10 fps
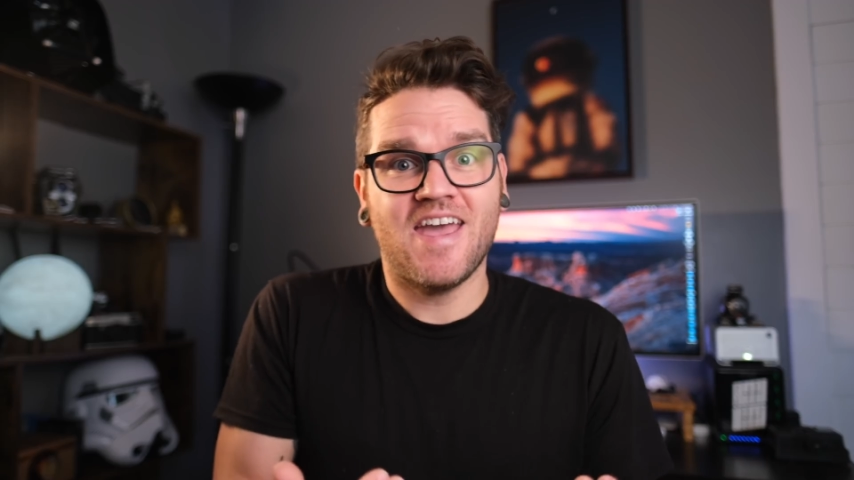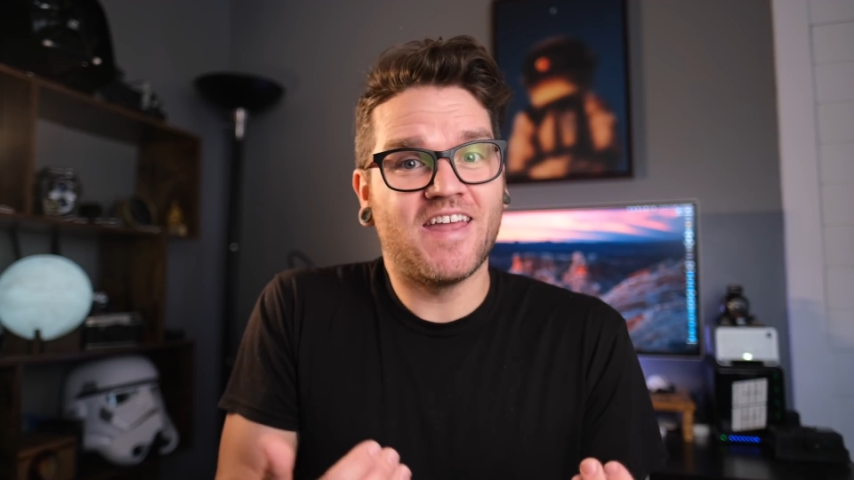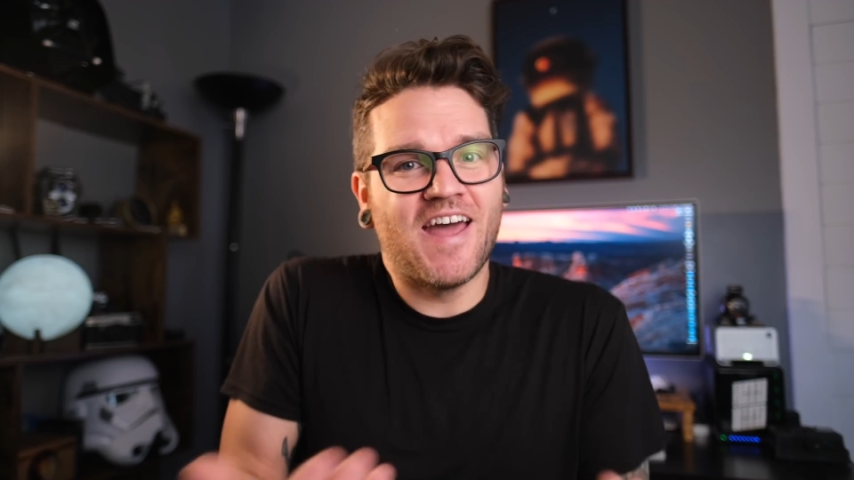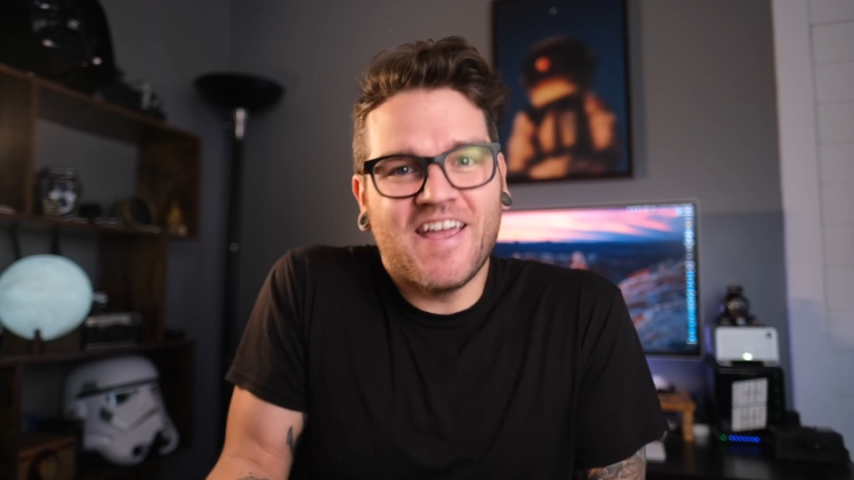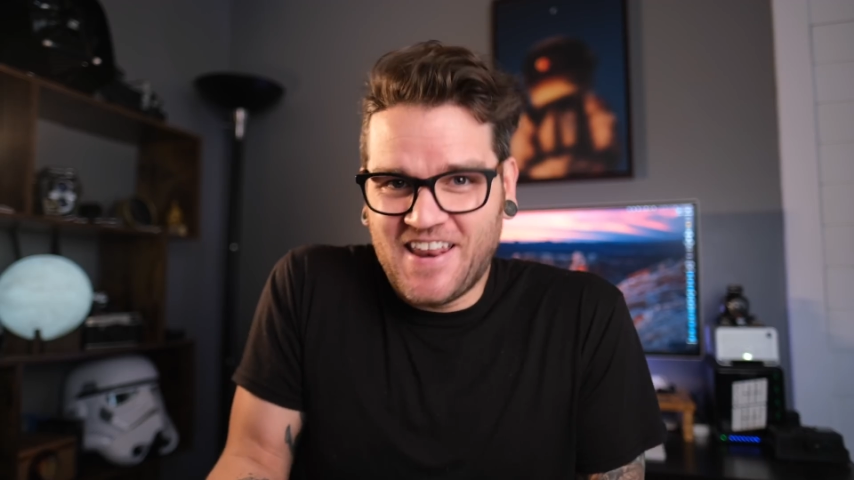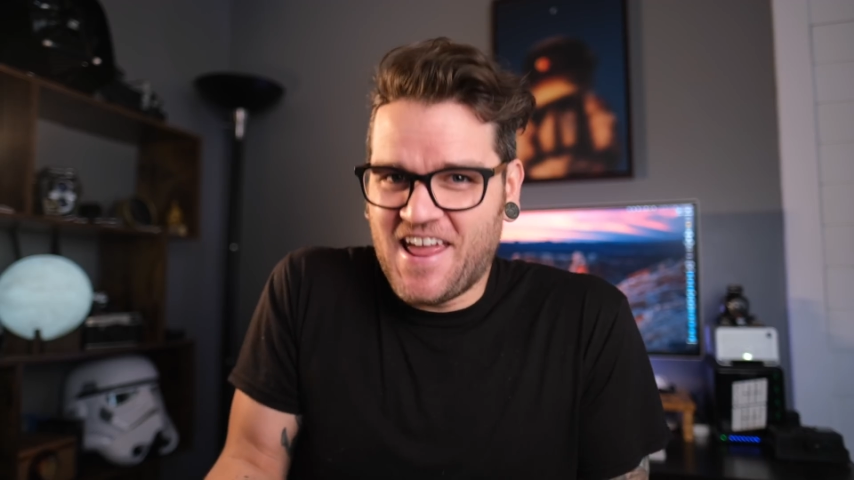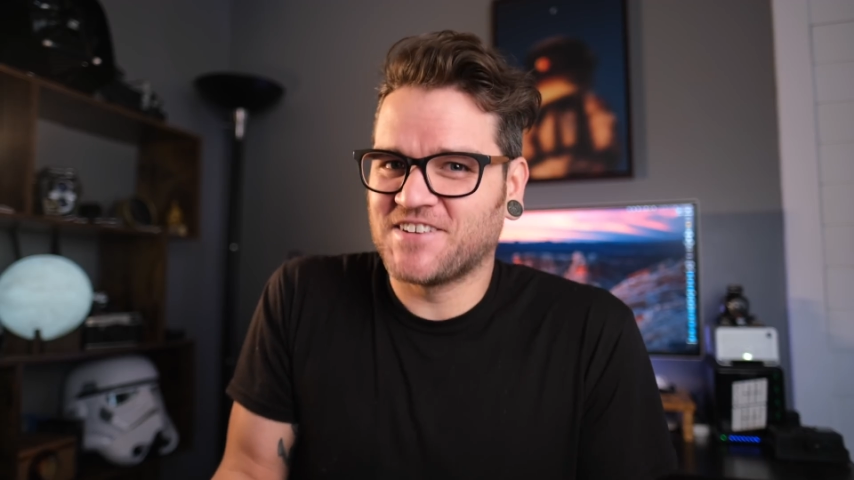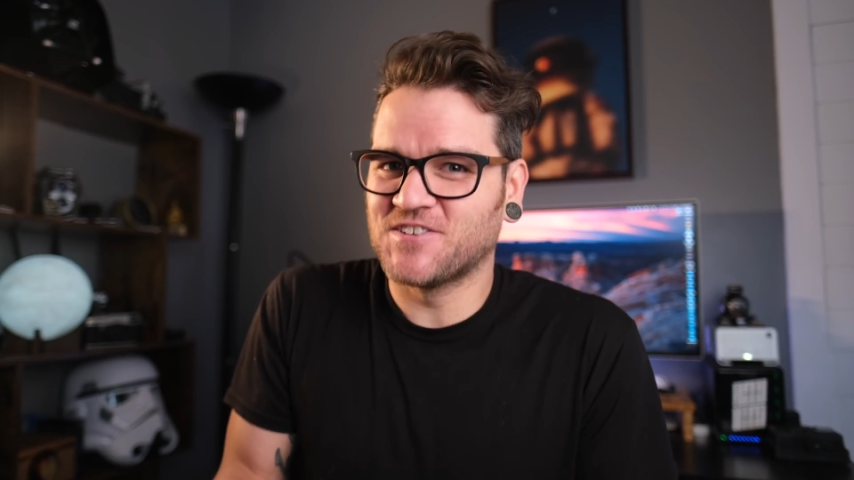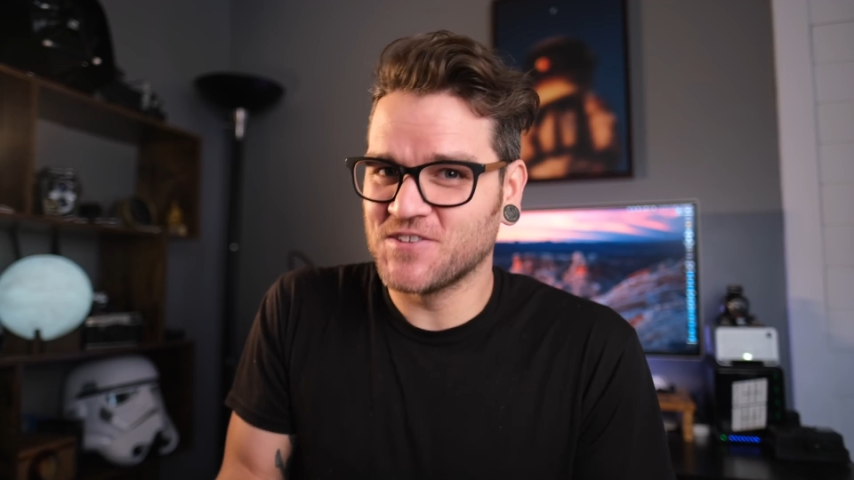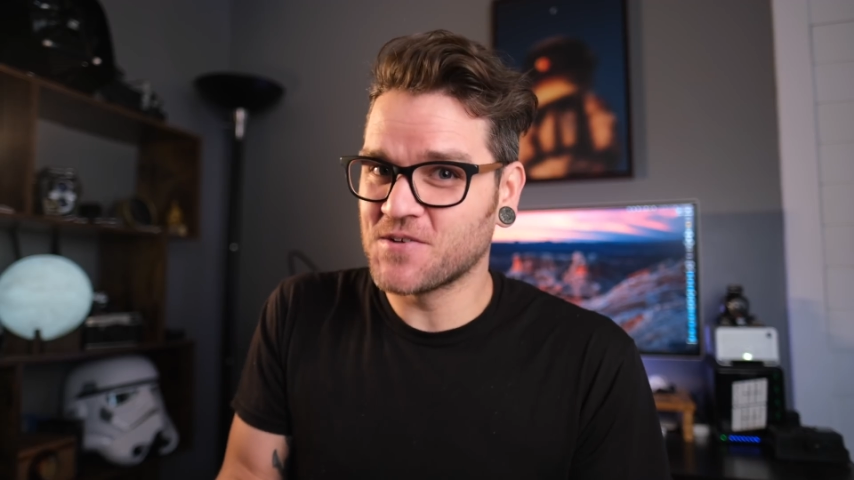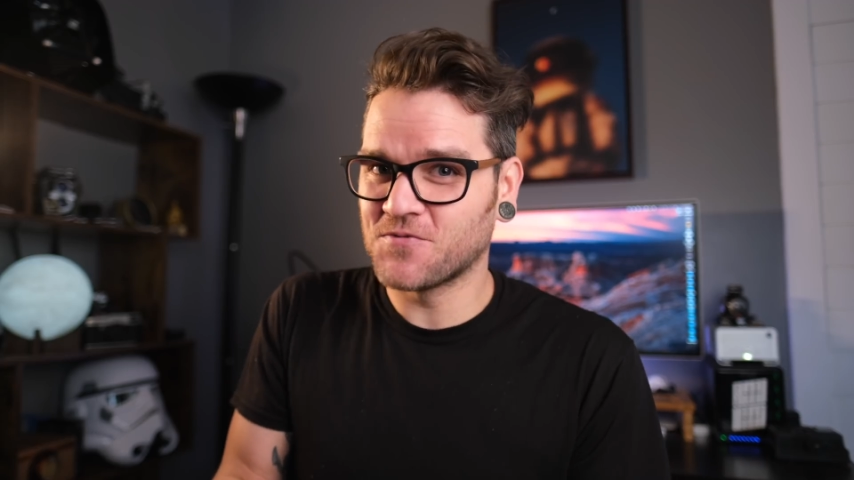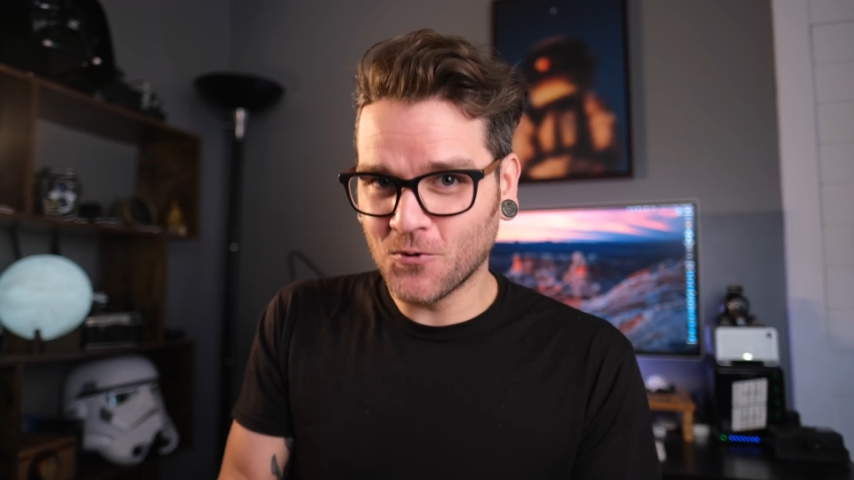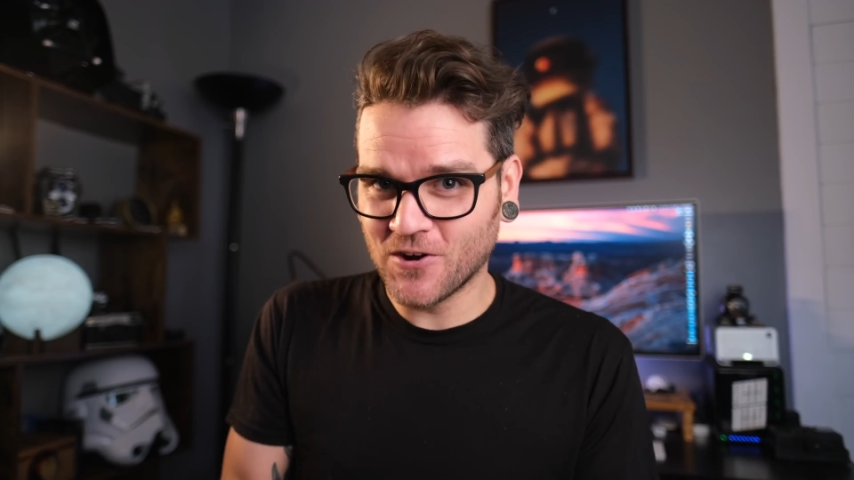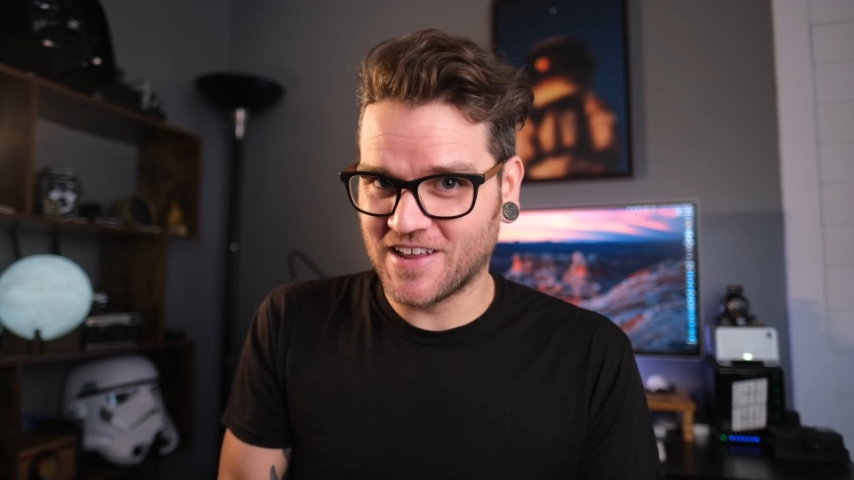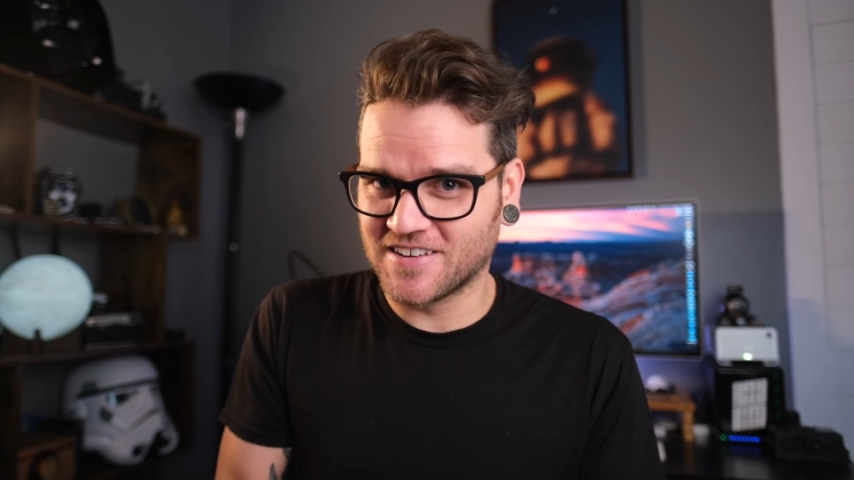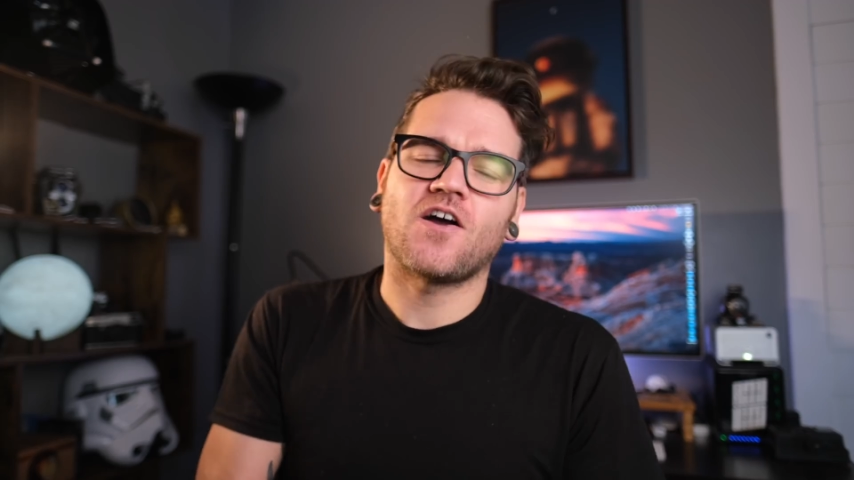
and I can actually afford it.